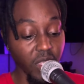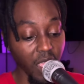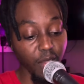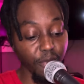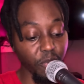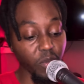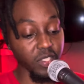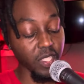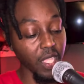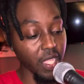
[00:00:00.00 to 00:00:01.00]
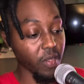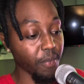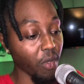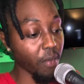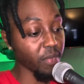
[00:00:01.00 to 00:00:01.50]
You can't force it in the
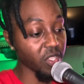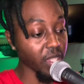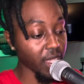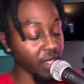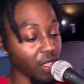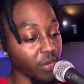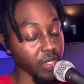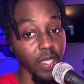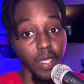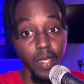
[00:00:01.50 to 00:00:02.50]
moment, you gotta own it.